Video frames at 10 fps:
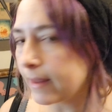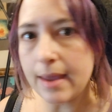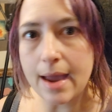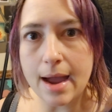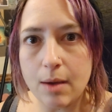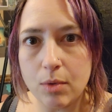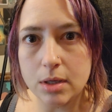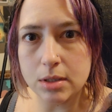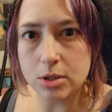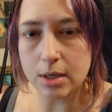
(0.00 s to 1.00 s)
Yeah, I want
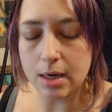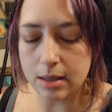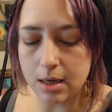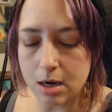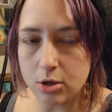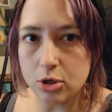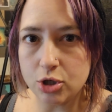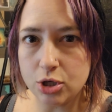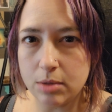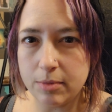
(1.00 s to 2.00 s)
to start getting the
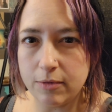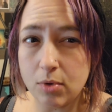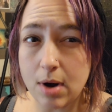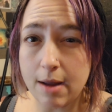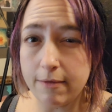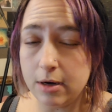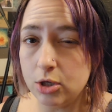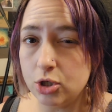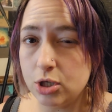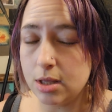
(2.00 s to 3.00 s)
undershirt before I
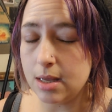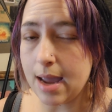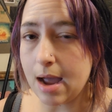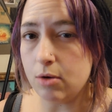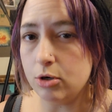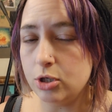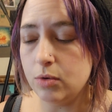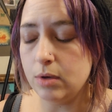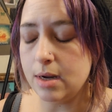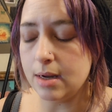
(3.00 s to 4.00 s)
finish the outer
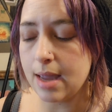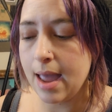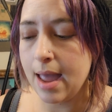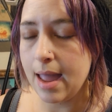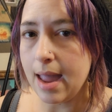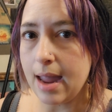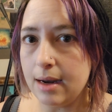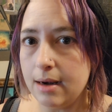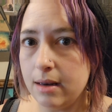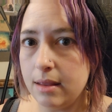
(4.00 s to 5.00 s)
tunic
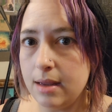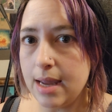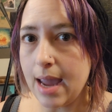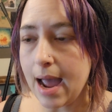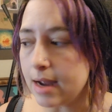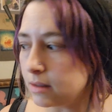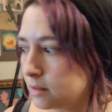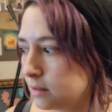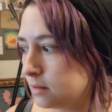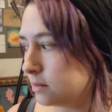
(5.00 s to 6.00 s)
and the
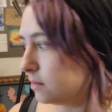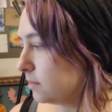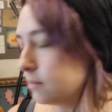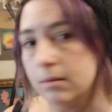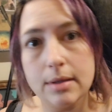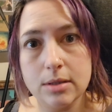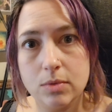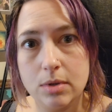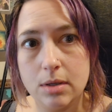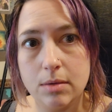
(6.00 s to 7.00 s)
hat. So
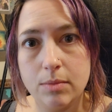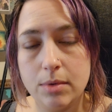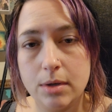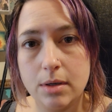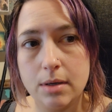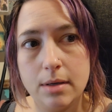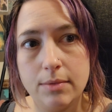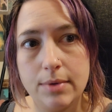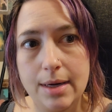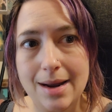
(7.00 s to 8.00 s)
that's what I'm working
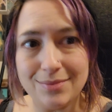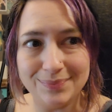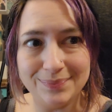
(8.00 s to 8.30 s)
on right now.